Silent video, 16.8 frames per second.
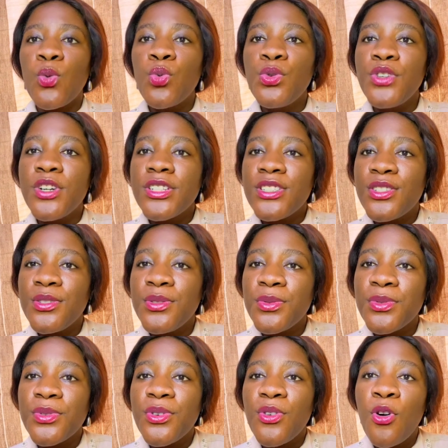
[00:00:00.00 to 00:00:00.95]
not you
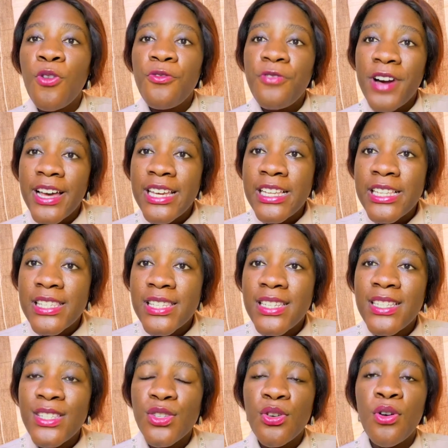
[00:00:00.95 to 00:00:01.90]
know,
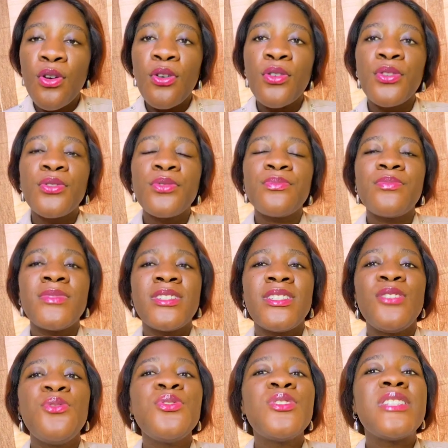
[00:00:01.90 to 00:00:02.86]
overeat it or
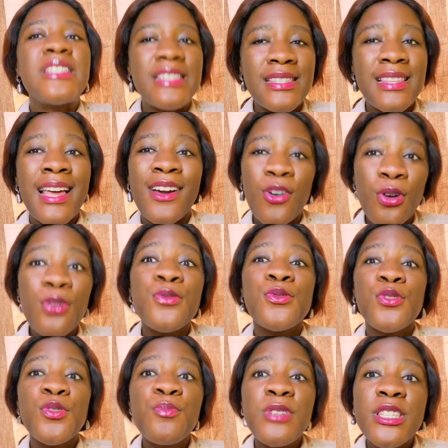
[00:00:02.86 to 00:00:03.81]
use it, like
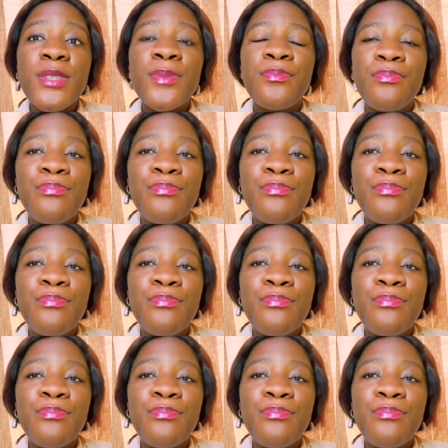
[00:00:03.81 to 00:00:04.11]
consume it